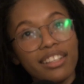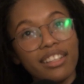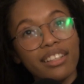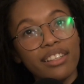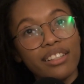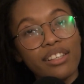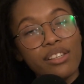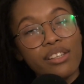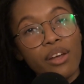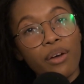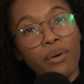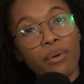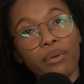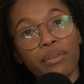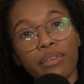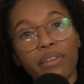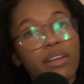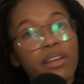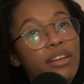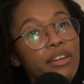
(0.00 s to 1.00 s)
So
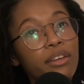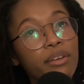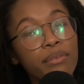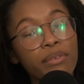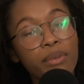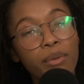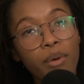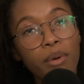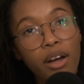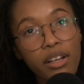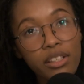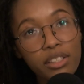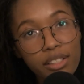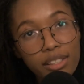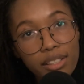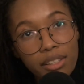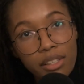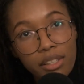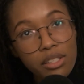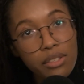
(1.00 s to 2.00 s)
thank you for
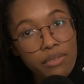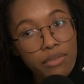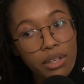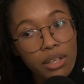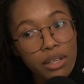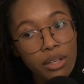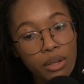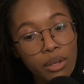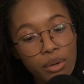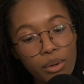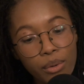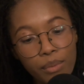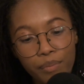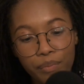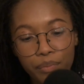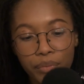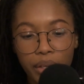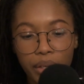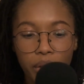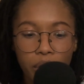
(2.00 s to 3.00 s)
watching this video.
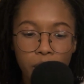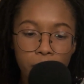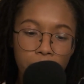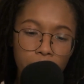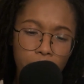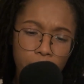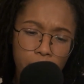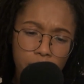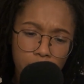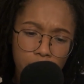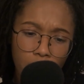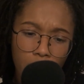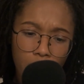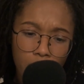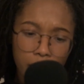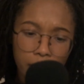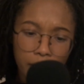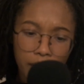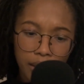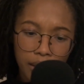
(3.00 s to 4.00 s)
I hope it was
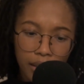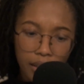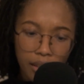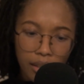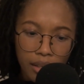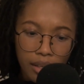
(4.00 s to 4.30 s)
calming.